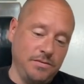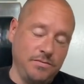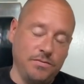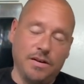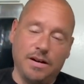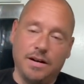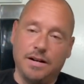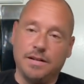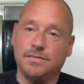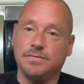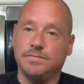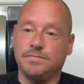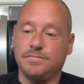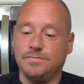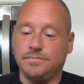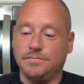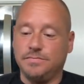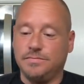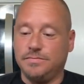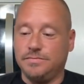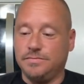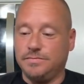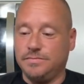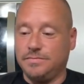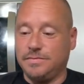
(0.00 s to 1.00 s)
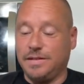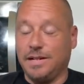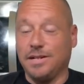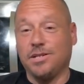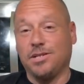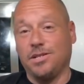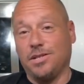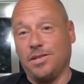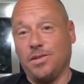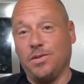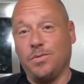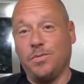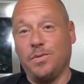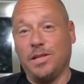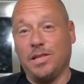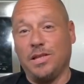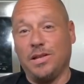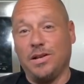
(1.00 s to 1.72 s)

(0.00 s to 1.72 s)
Well, actually a little bit